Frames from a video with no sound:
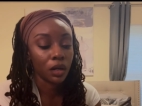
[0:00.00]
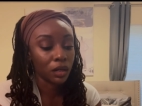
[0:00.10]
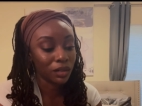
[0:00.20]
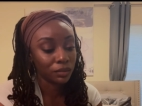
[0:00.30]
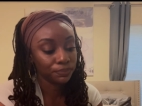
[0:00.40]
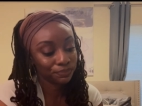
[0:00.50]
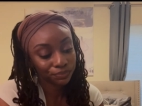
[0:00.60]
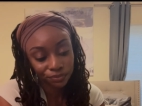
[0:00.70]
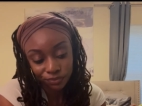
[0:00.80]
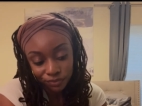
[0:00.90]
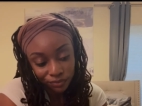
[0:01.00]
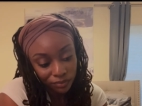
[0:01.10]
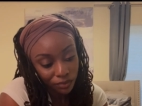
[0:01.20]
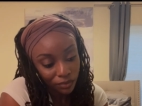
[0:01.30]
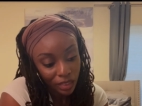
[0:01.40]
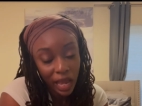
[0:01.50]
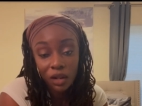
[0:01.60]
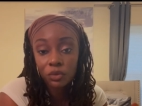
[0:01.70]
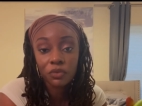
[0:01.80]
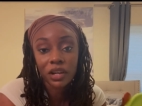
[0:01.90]
Um, I
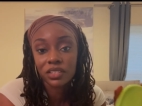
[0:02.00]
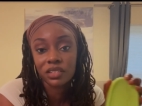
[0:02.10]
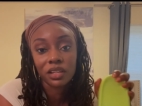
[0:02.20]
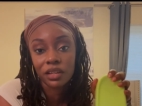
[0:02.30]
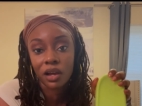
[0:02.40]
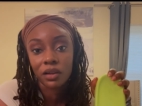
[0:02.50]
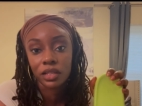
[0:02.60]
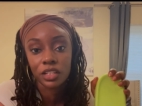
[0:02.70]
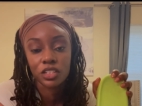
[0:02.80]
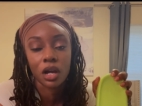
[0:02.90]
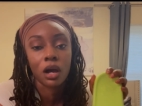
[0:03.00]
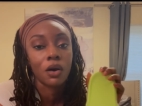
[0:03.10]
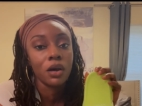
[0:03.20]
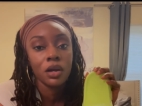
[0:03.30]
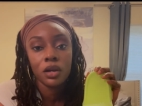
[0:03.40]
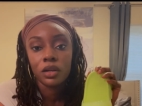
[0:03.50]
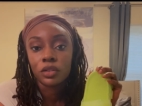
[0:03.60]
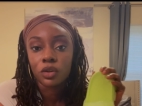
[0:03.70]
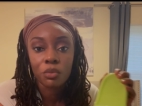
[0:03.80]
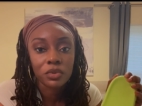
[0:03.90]
don't know if I should tell y'all to get y'all
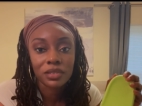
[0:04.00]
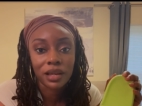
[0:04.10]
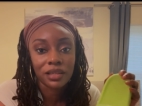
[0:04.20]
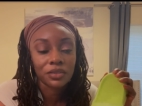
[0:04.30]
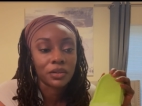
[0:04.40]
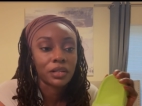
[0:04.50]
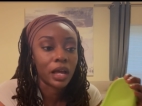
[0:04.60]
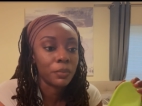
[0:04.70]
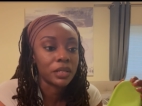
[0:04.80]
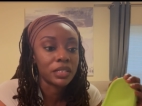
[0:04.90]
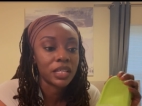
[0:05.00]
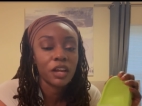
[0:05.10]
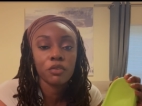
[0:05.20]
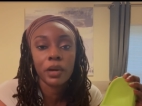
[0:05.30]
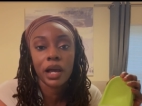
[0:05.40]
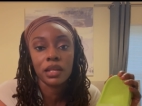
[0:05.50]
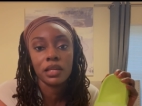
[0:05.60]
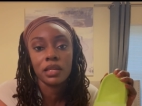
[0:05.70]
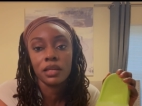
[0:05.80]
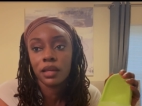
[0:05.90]
normal size or not because
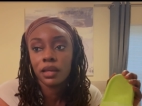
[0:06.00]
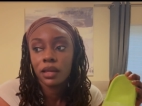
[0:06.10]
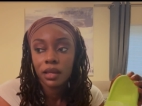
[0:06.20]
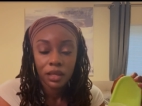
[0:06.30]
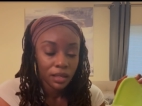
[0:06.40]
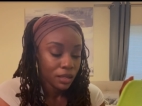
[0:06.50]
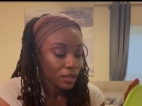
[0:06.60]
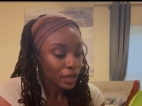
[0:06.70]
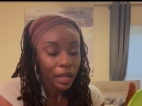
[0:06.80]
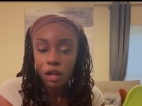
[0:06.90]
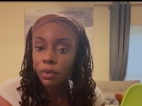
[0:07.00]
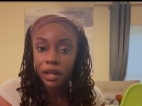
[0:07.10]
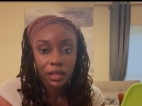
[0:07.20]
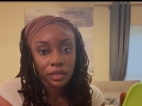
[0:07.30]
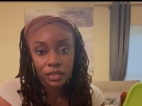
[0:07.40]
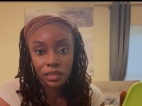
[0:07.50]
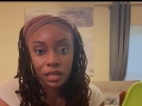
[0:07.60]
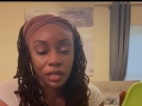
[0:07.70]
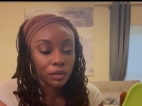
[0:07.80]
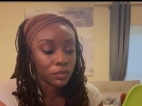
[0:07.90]
everybody everybody ain't the
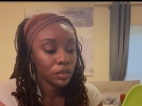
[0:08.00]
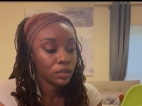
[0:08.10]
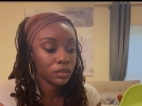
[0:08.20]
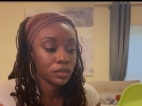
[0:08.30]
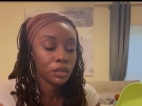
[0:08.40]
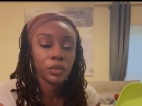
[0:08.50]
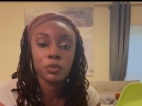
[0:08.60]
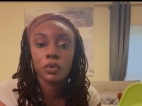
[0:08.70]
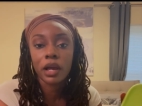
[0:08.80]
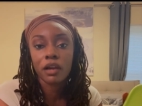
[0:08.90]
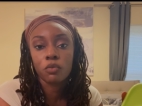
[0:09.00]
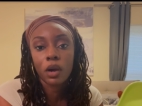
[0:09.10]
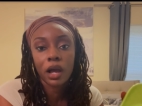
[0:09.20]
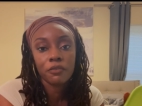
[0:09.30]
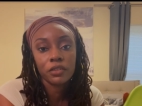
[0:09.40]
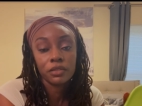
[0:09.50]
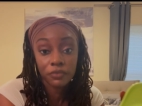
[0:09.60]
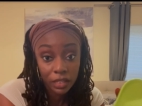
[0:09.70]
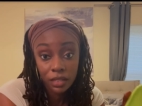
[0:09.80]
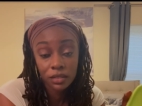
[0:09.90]
same. Some people have wide feet,
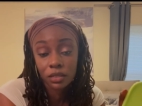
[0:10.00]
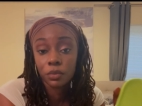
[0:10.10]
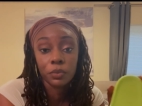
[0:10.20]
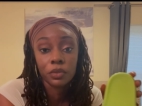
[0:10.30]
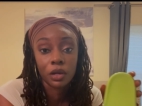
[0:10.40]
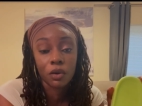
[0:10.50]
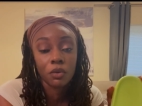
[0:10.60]
feet some people don't.